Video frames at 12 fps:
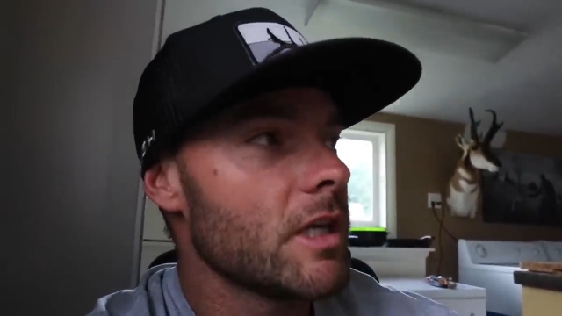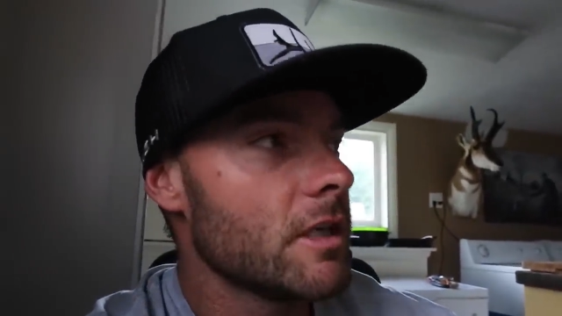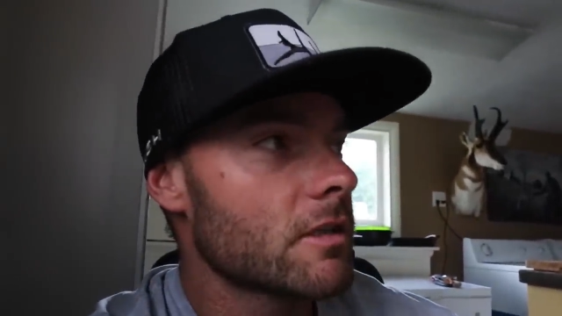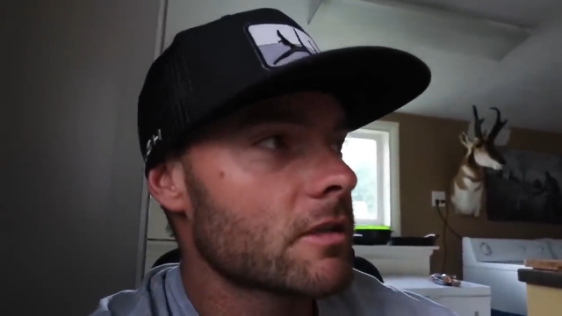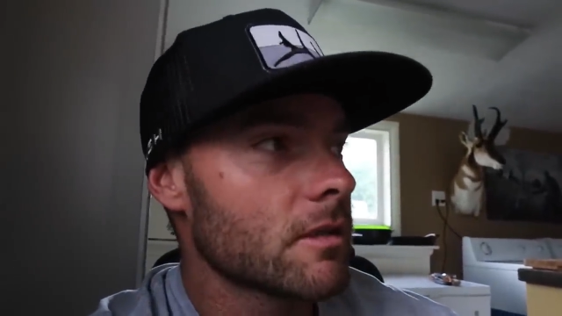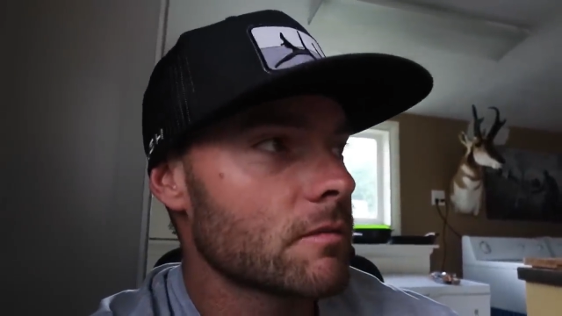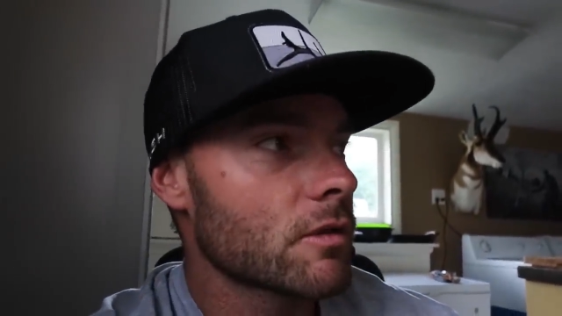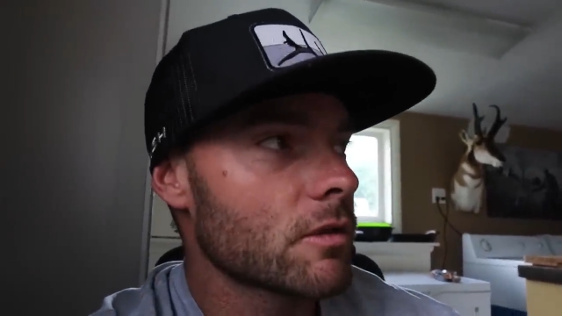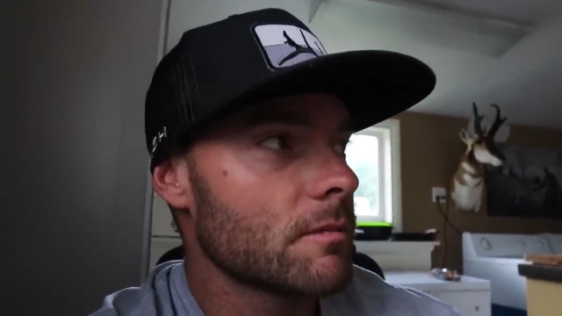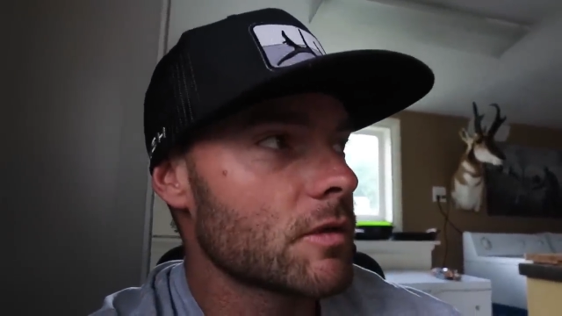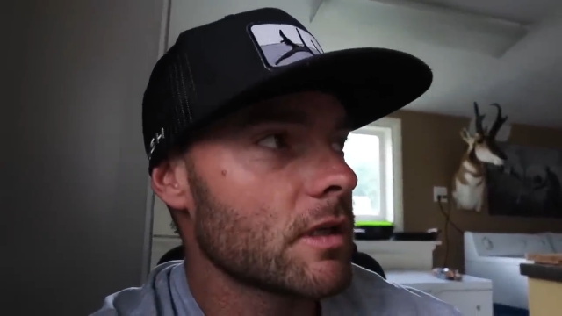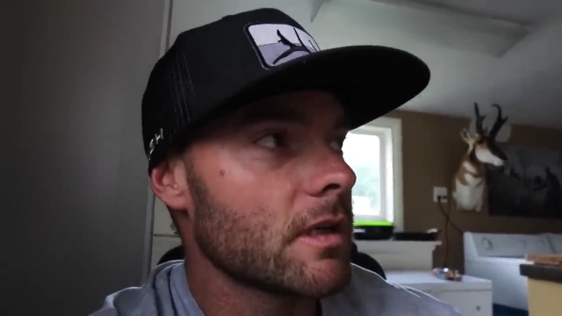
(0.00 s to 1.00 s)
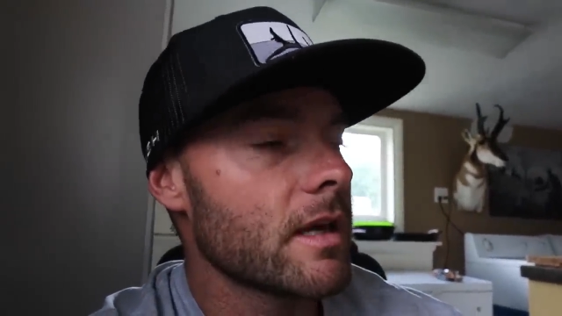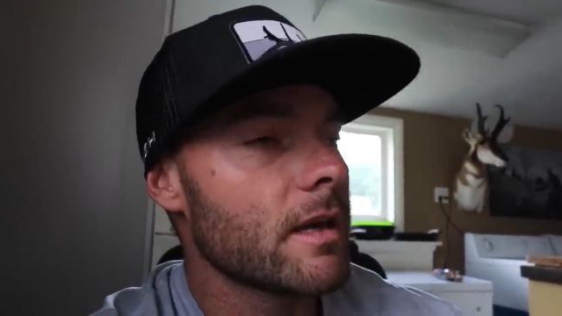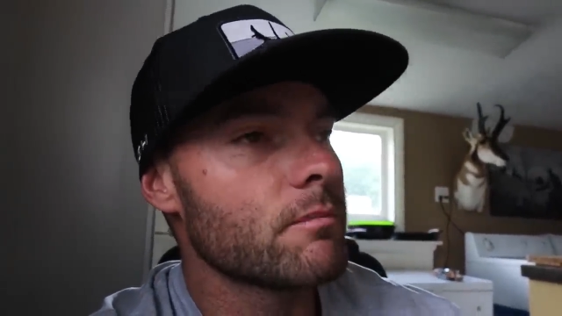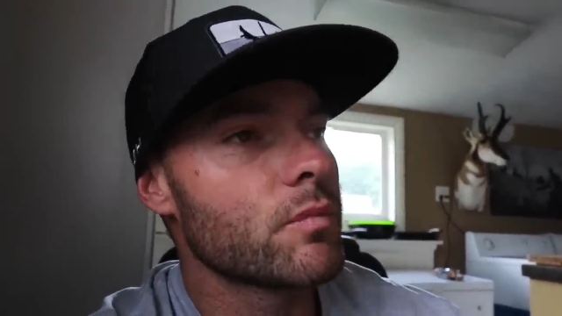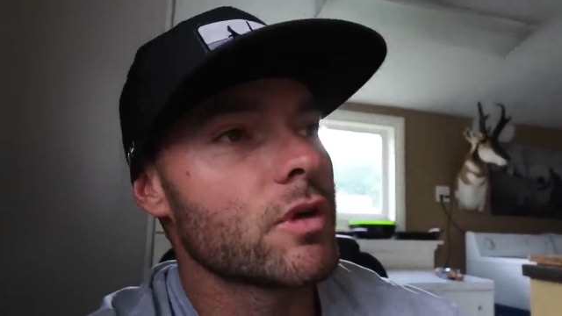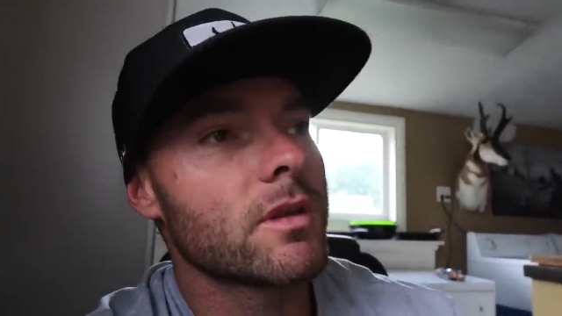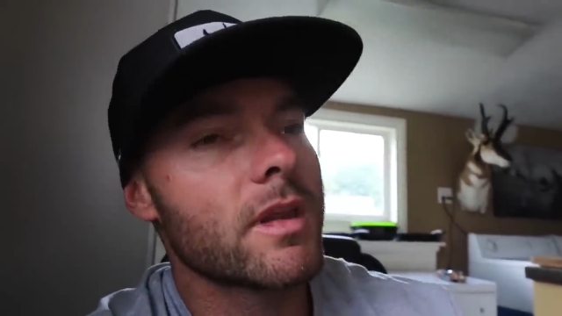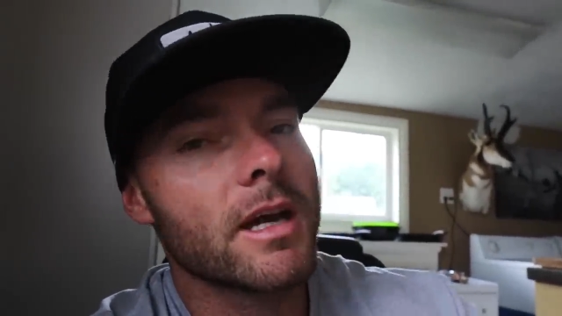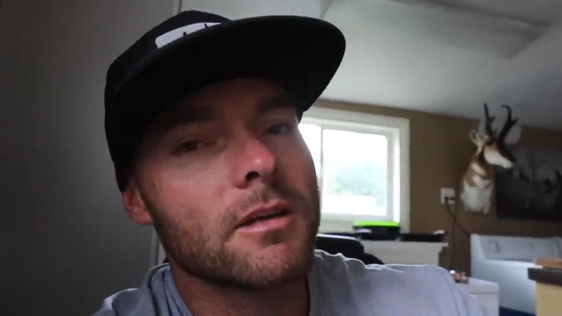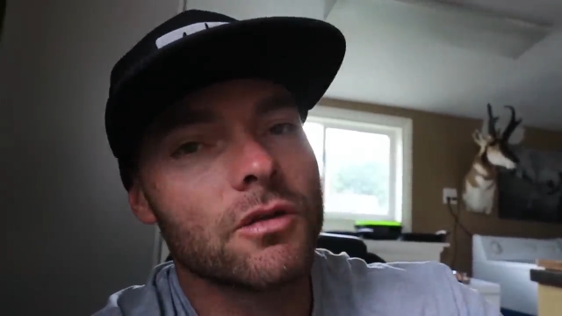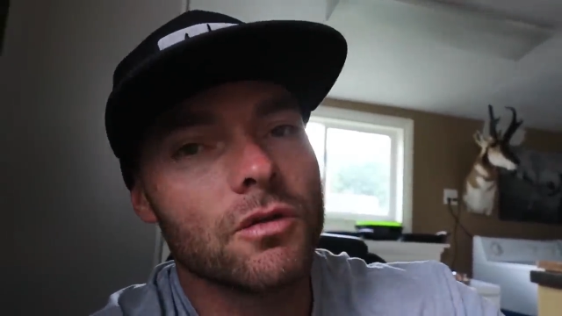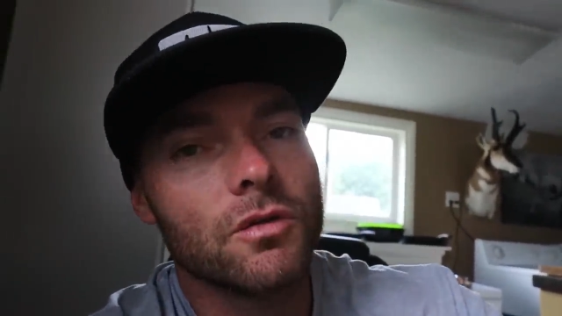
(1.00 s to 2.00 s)
each subscription and put
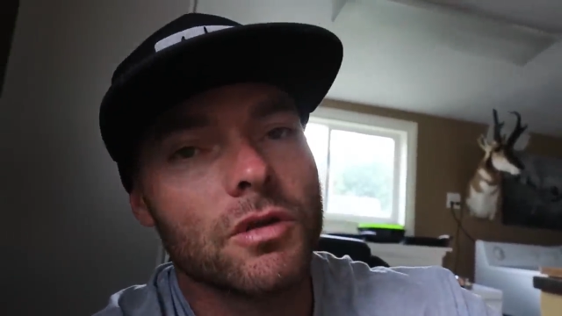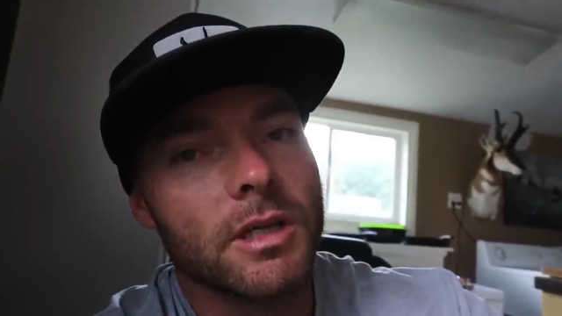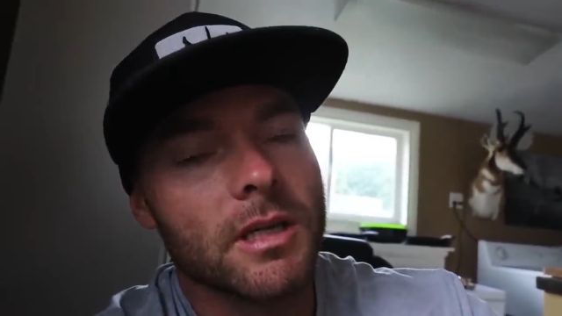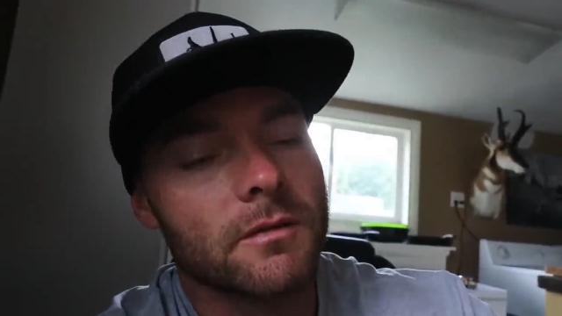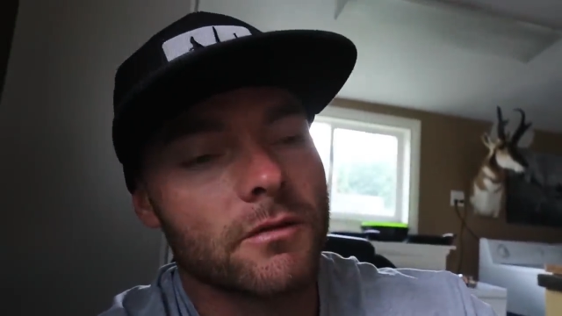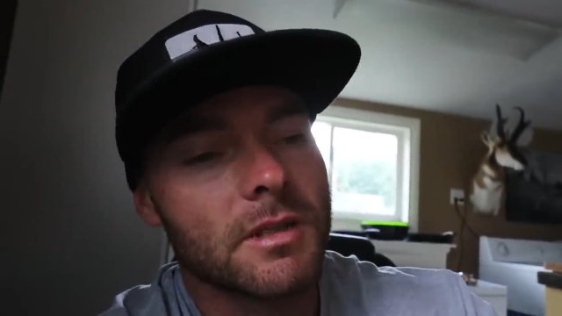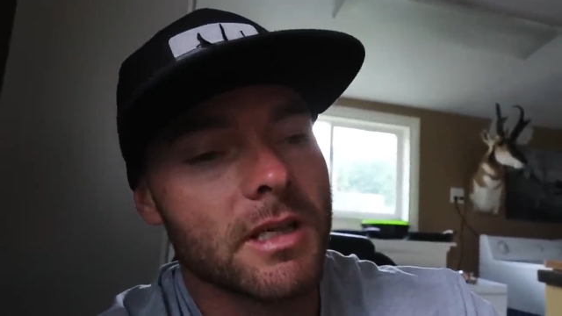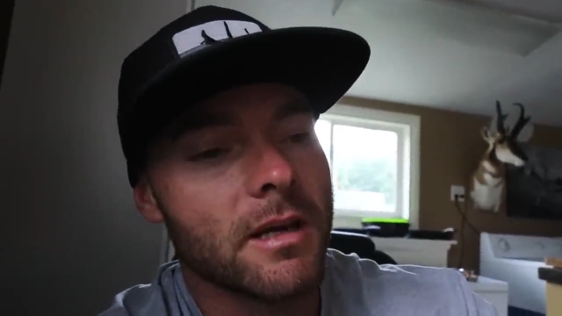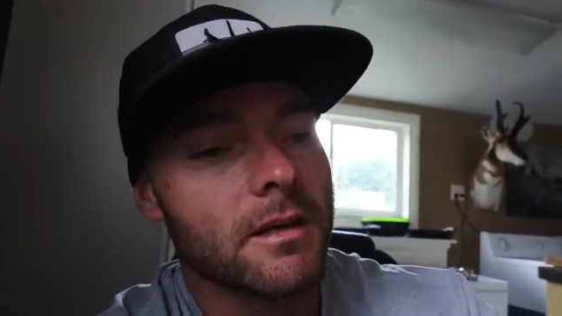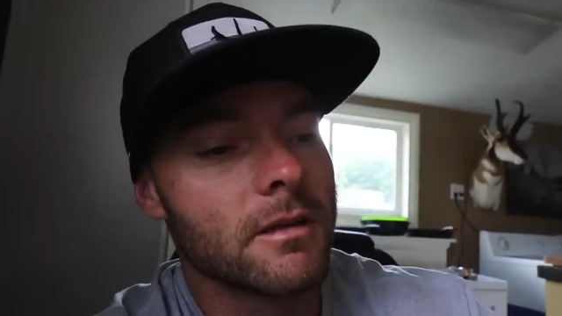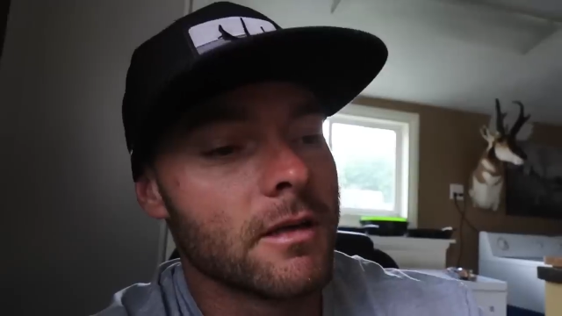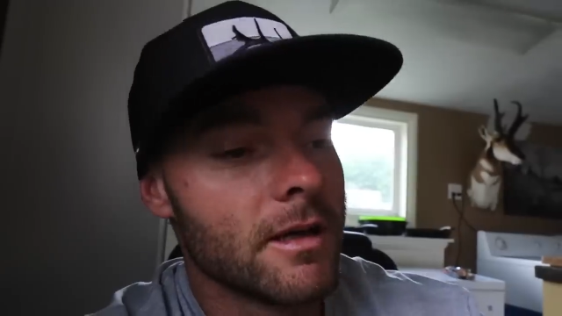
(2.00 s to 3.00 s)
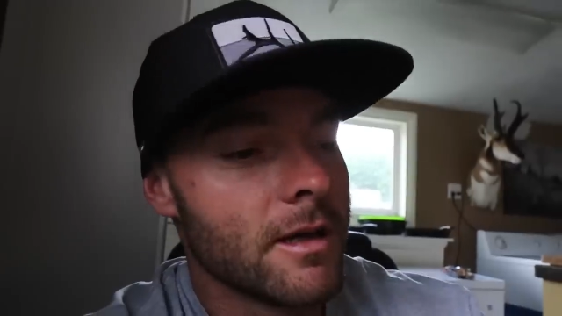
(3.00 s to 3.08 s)
that to Sheds for Santa.